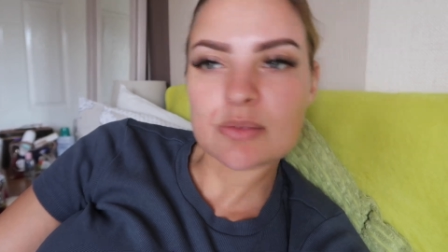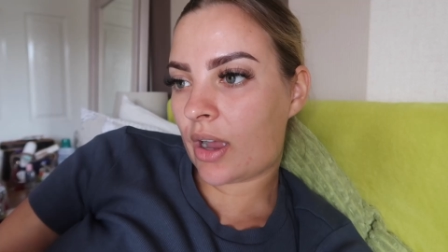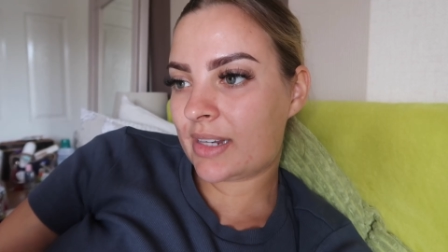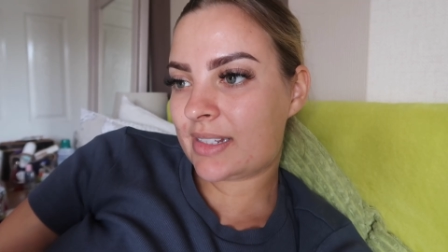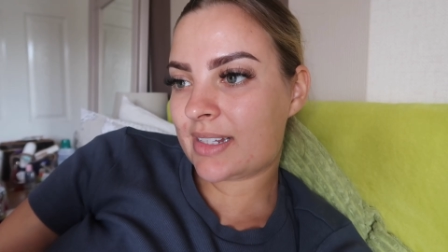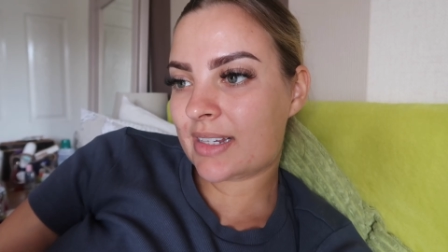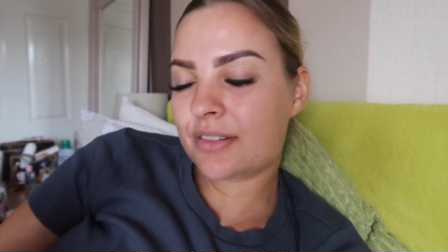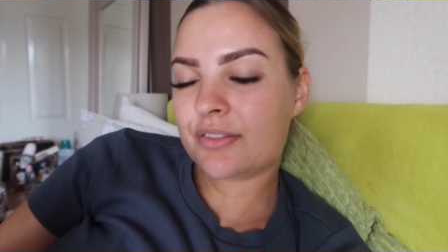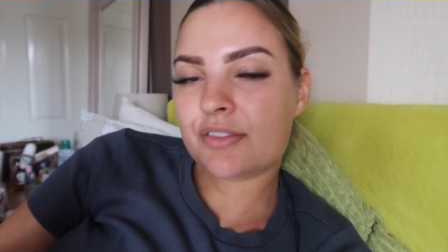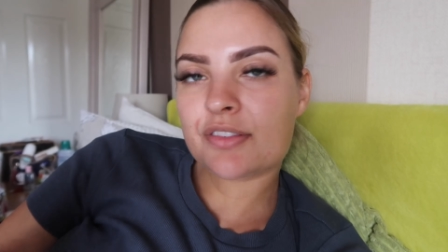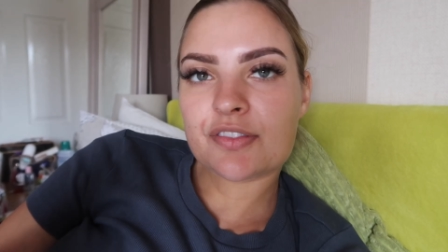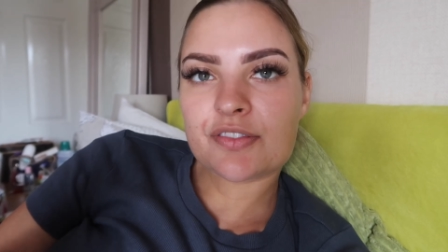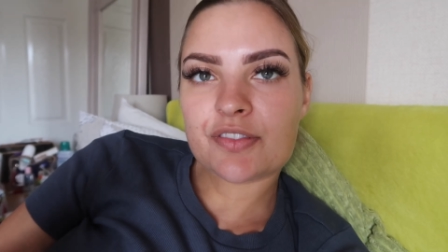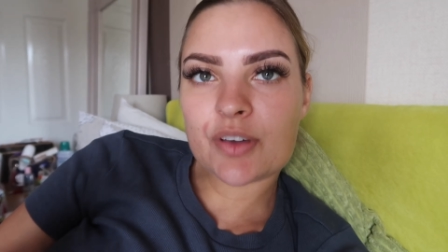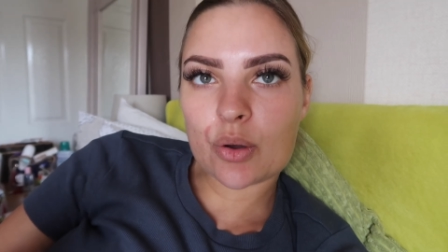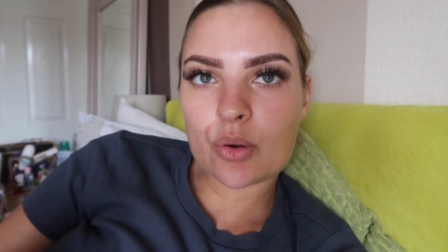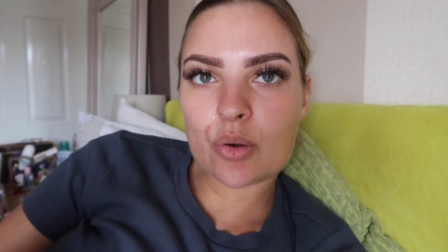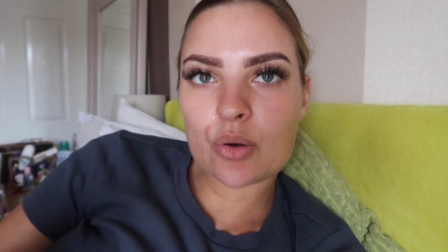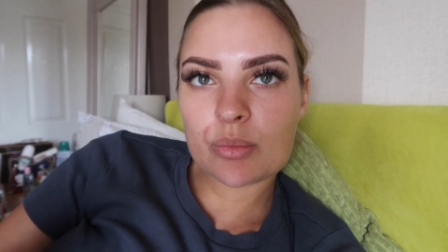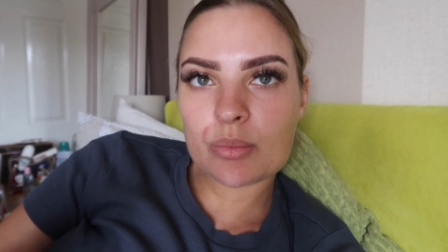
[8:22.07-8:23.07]
I didn't
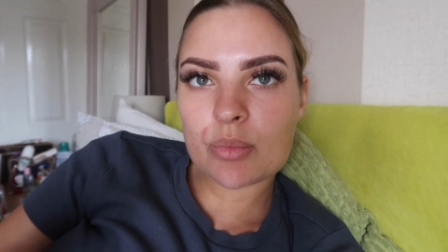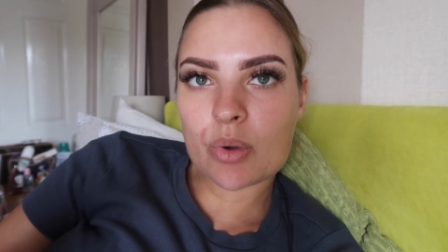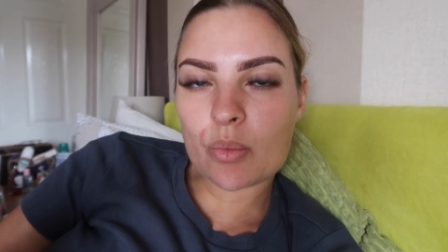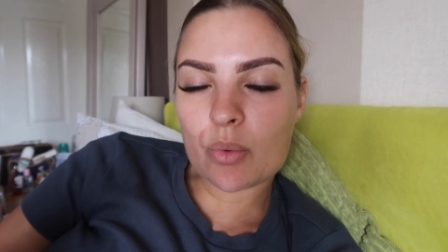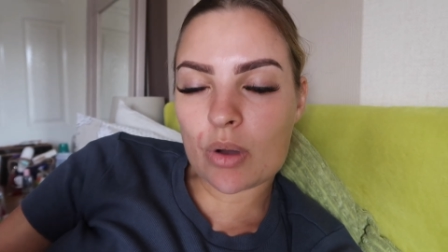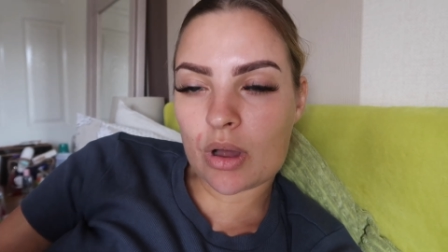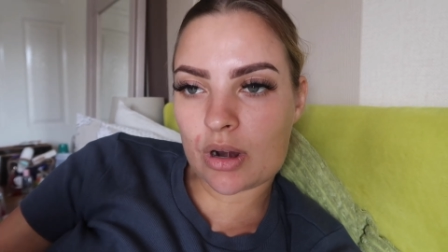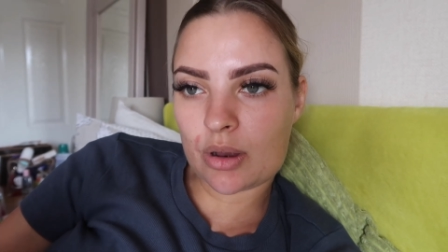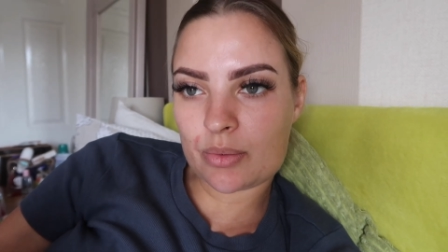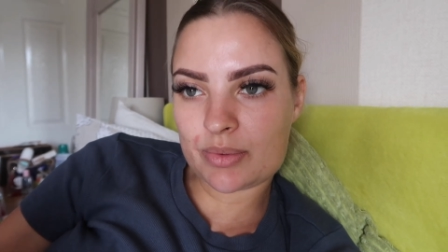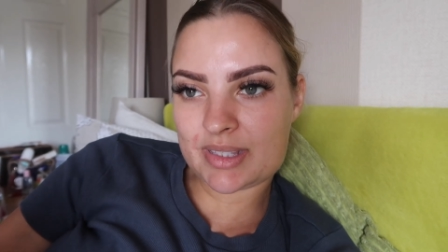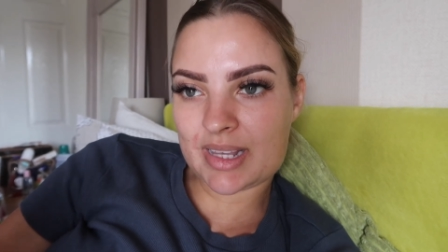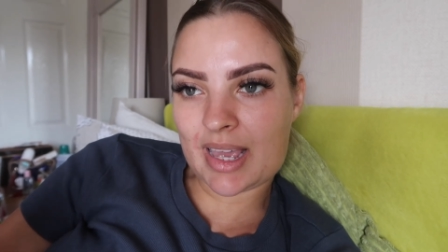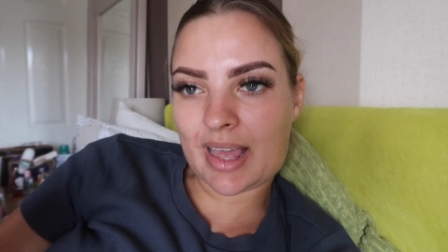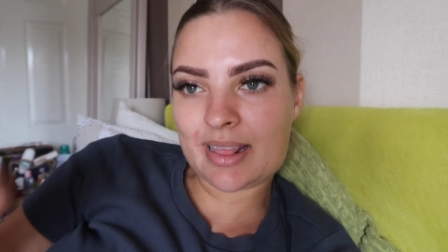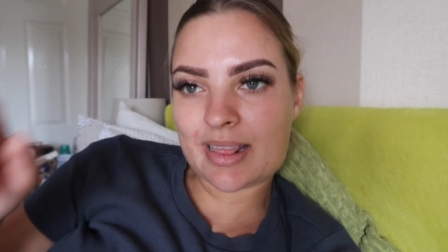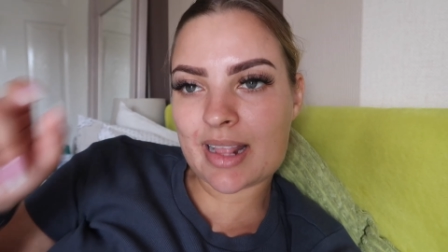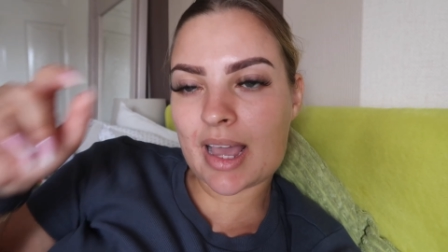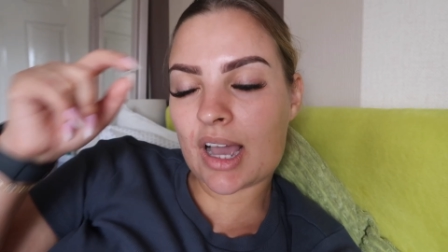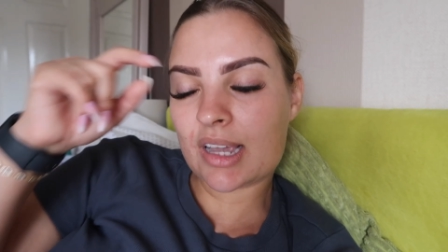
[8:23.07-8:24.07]
film while I was
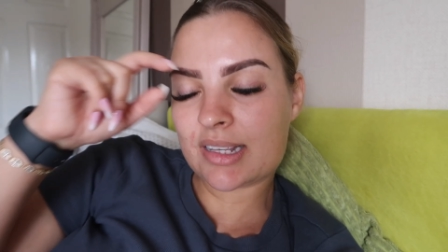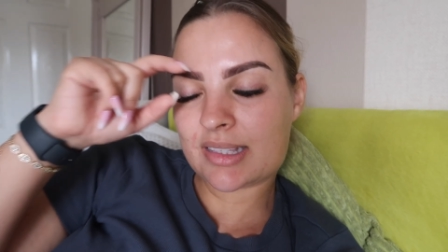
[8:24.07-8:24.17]
in there.